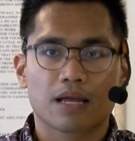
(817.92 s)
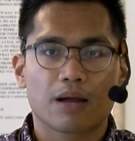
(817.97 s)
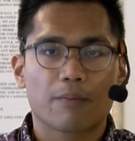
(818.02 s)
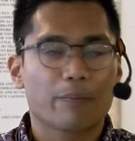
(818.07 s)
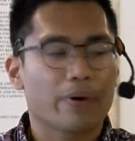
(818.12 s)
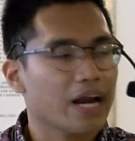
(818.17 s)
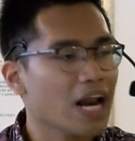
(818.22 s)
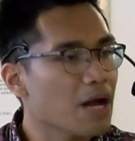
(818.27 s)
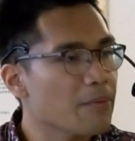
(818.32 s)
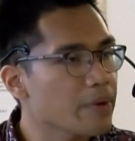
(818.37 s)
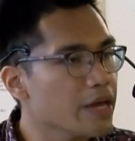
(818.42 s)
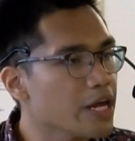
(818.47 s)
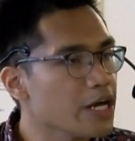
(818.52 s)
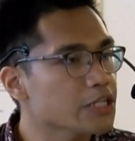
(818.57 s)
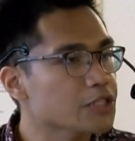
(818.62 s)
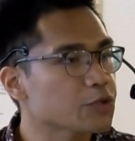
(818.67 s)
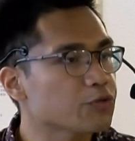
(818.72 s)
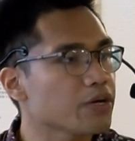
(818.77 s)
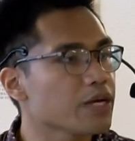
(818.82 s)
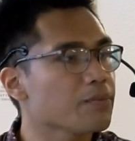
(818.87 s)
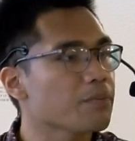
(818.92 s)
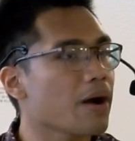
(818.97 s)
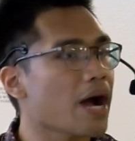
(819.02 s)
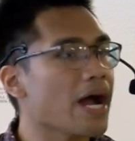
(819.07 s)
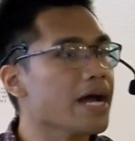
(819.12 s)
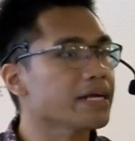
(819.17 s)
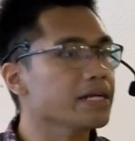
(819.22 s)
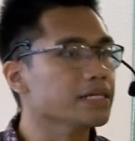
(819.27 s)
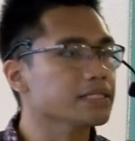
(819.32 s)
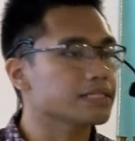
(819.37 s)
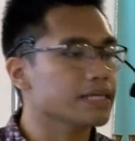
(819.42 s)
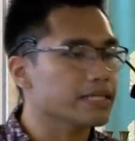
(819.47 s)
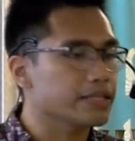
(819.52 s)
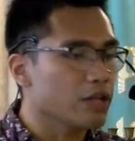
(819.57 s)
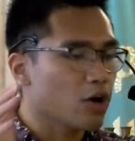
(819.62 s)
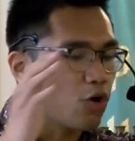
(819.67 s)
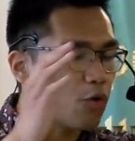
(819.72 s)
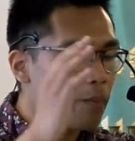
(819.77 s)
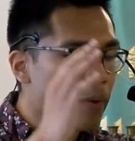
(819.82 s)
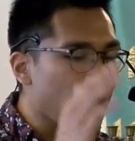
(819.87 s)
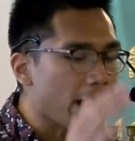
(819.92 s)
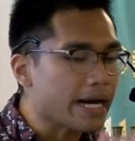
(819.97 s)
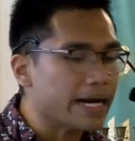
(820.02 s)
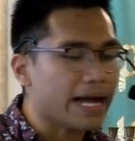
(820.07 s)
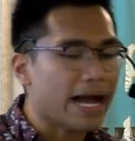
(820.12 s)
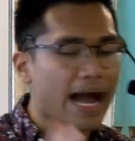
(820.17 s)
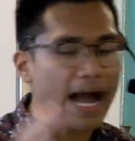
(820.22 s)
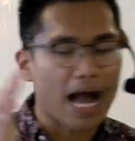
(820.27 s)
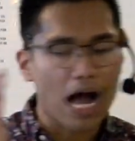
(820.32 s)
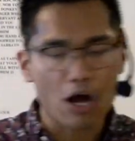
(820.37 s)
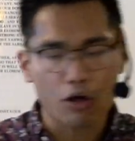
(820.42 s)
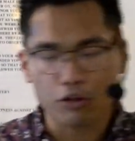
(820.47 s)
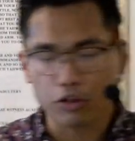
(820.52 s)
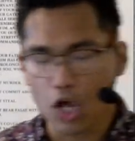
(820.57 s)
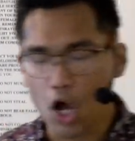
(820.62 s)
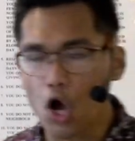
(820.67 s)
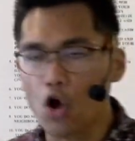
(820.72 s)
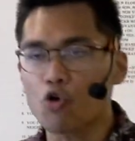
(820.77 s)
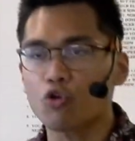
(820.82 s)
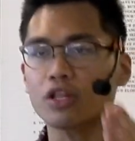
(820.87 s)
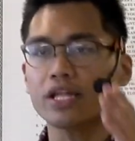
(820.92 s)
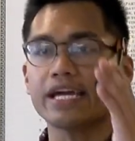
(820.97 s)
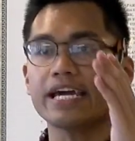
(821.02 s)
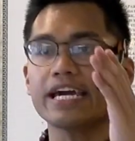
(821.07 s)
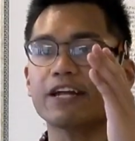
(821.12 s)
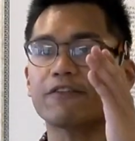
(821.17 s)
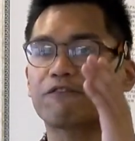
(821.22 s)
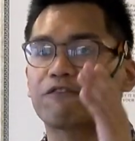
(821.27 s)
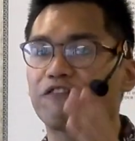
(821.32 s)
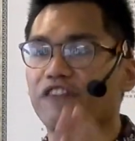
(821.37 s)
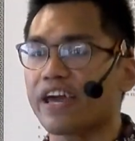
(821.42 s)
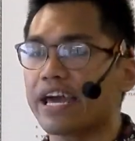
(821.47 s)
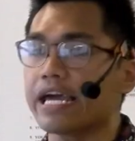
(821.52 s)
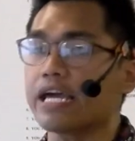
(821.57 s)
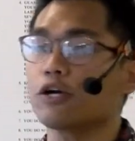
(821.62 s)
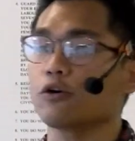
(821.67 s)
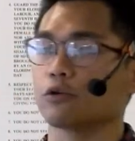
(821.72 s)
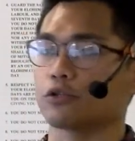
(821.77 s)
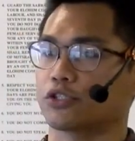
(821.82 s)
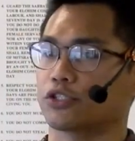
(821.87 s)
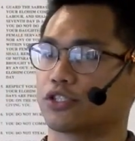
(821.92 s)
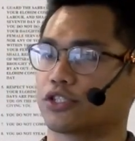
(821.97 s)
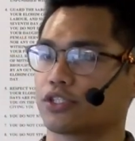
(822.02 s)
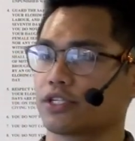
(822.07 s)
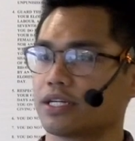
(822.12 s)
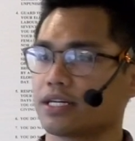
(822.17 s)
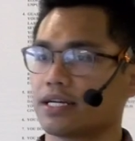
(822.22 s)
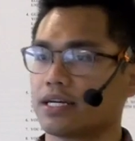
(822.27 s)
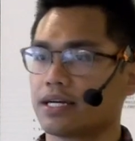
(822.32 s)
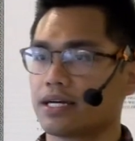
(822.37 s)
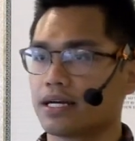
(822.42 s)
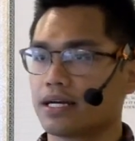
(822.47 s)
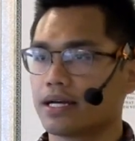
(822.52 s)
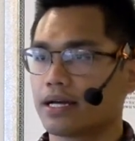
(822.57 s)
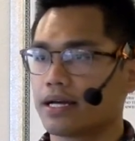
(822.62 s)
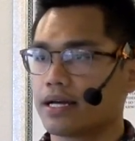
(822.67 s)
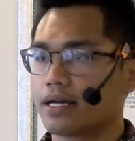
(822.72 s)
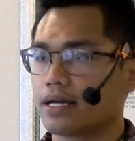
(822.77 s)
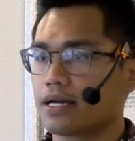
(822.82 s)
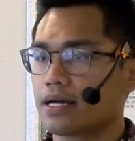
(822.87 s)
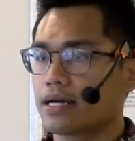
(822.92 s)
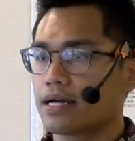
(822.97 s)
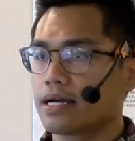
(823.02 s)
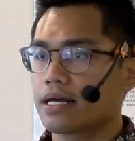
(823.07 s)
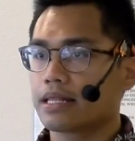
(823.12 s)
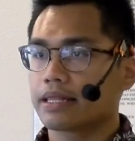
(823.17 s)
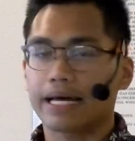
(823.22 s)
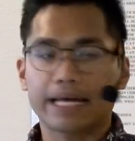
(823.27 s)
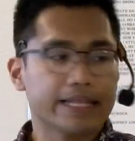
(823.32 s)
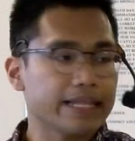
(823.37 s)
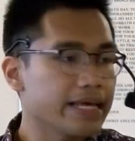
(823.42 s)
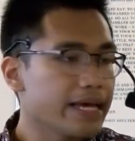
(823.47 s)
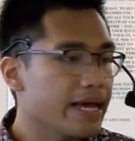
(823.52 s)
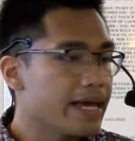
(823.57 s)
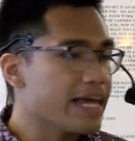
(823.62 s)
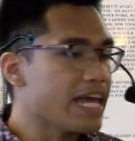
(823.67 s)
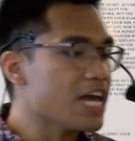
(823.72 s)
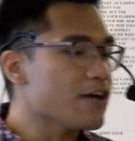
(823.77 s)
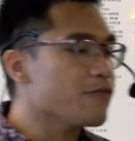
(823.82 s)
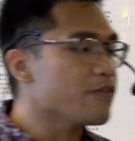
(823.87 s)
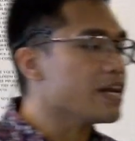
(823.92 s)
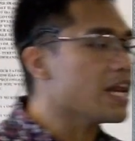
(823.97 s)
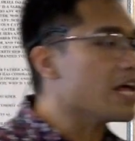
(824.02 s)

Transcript: But I'm here to remind us that no matter how lonely it feels, that even